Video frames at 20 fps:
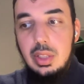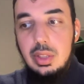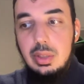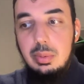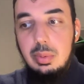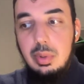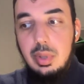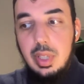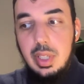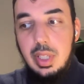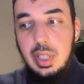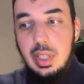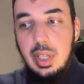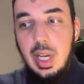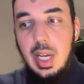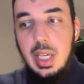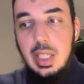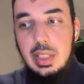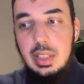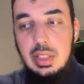to work in
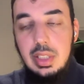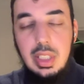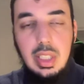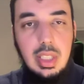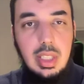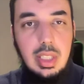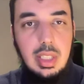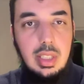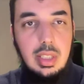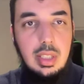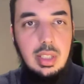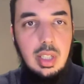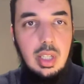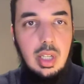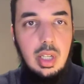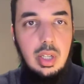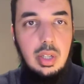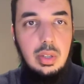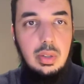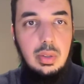the IT
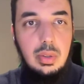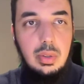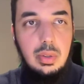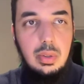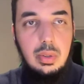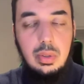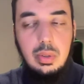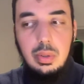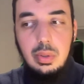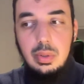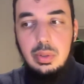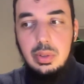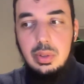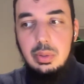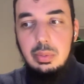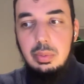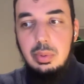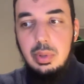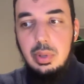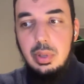or
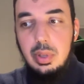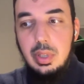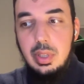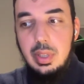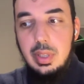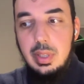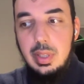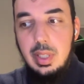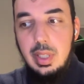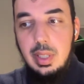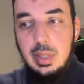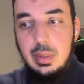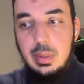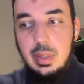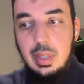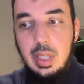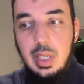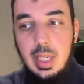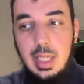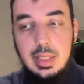to work
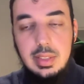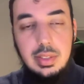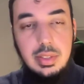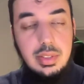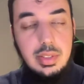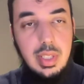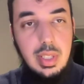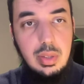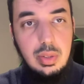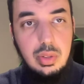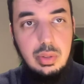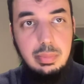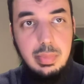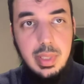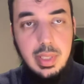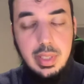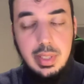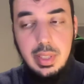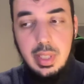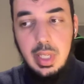as a
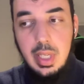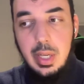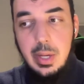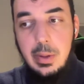salesman,